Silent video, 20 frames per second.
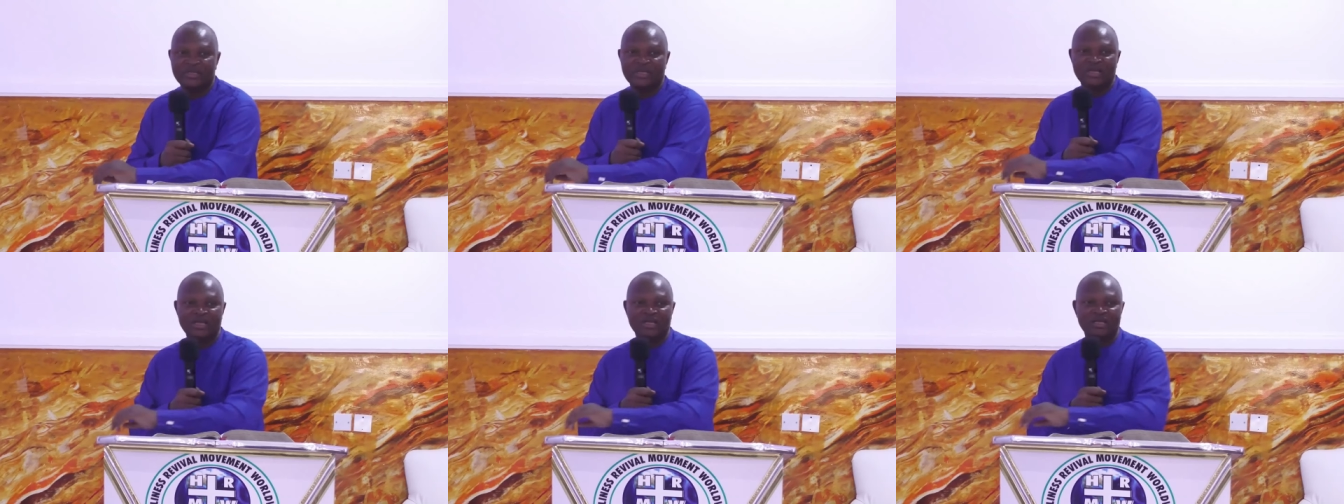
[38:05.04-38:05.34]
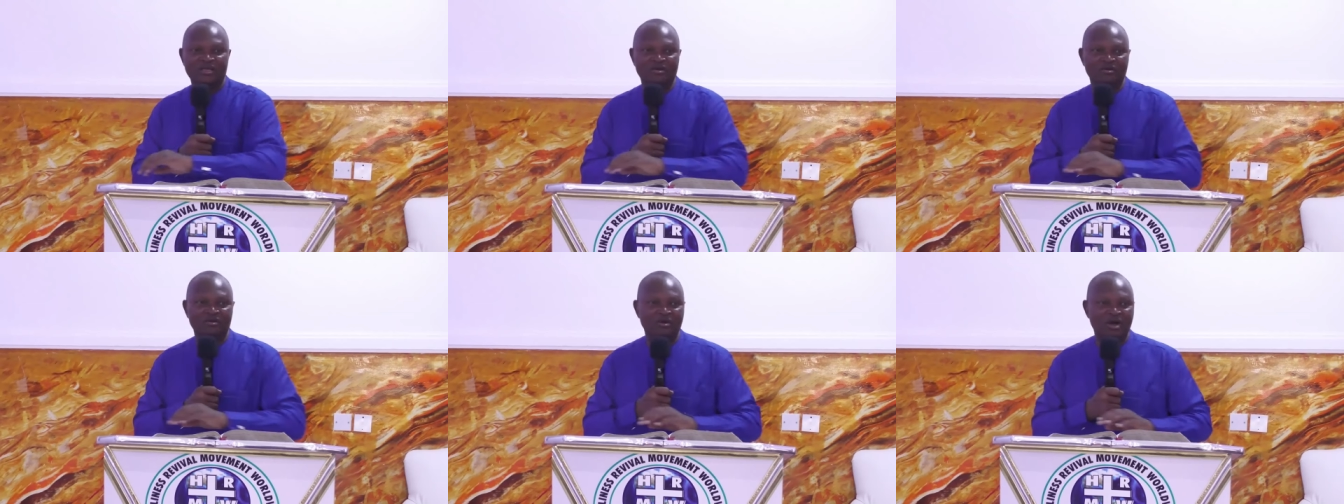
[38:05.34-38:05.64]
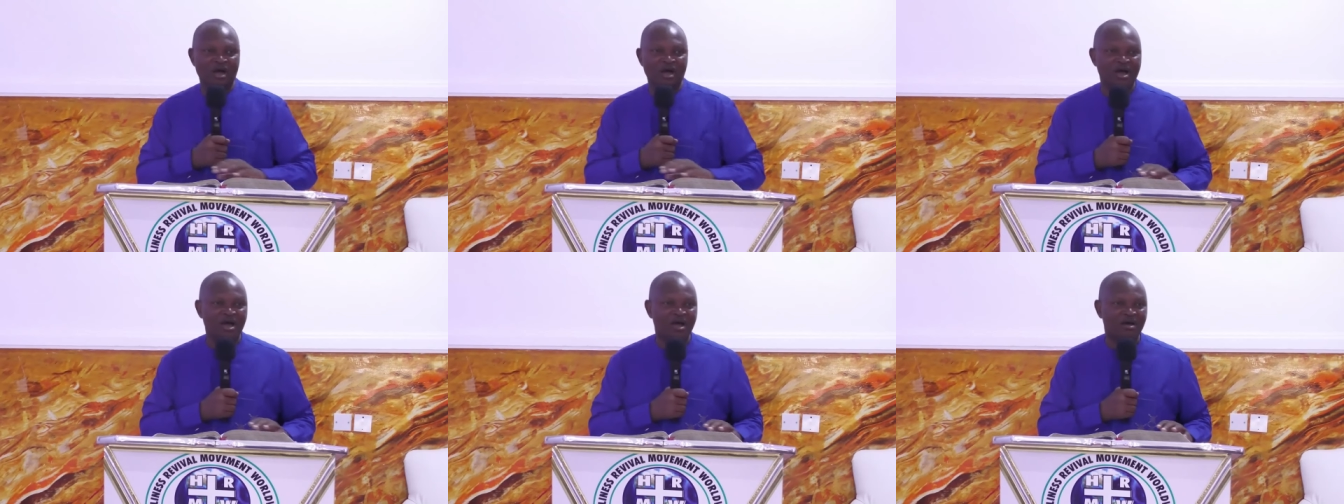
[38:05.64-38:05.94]
You
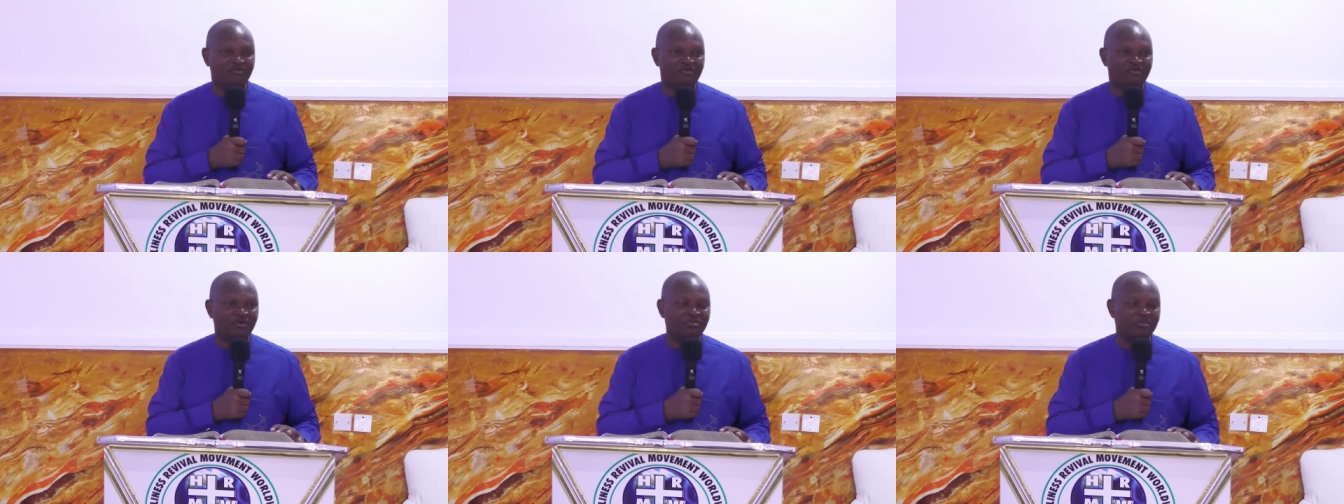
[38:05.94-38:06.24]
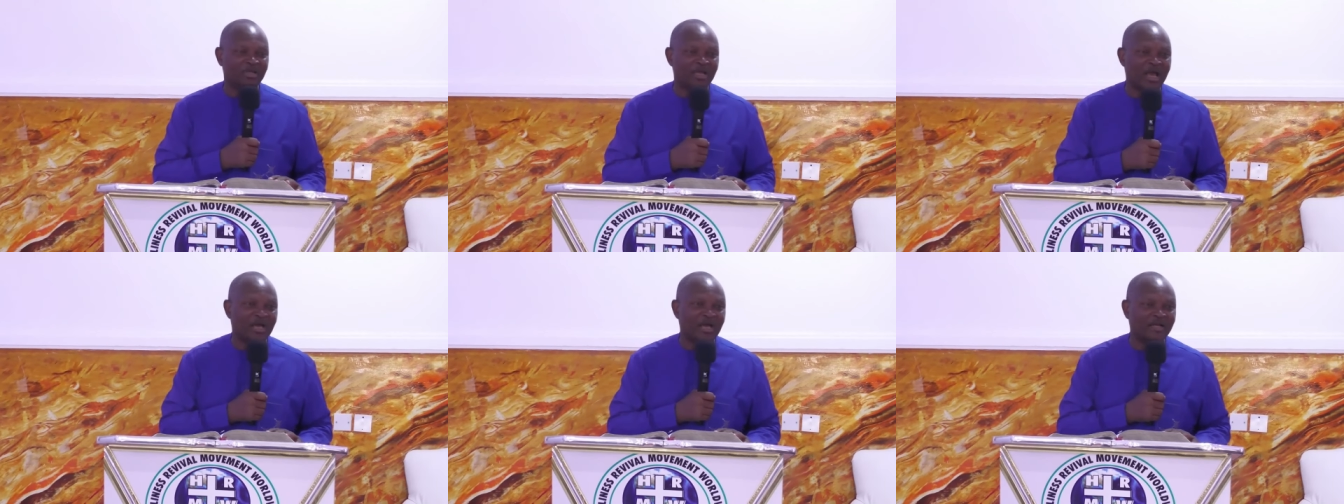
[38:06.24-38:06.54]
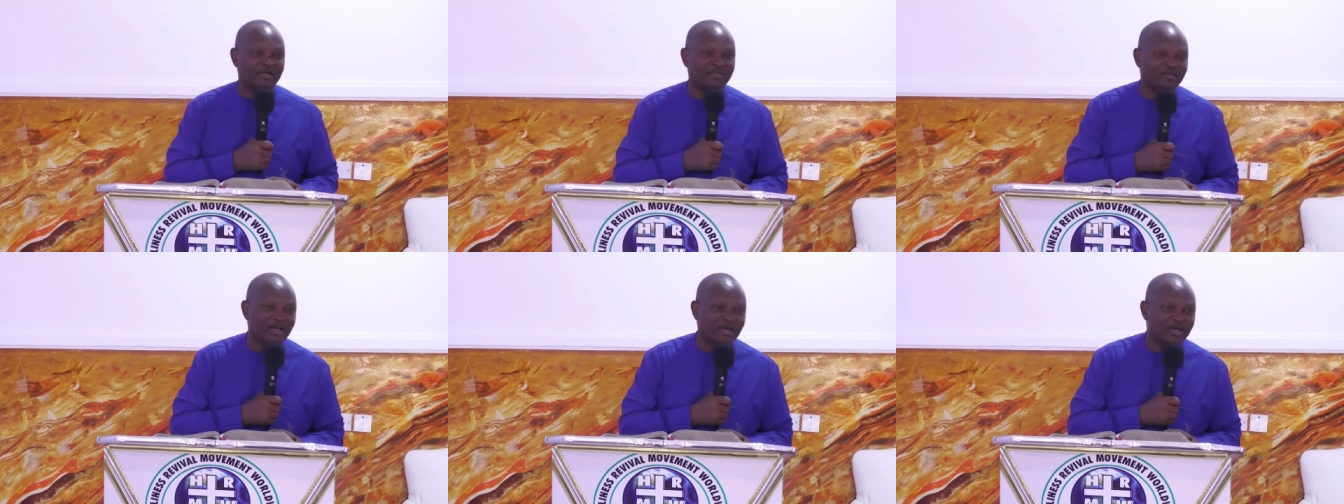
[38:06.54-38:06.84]
are from the other
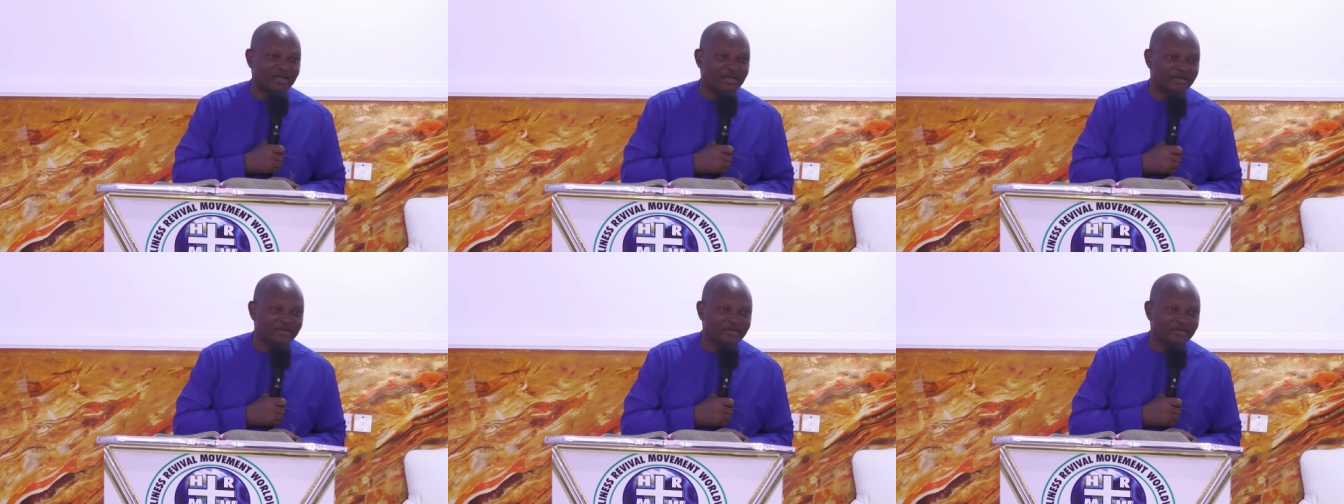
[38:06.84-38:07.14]
side.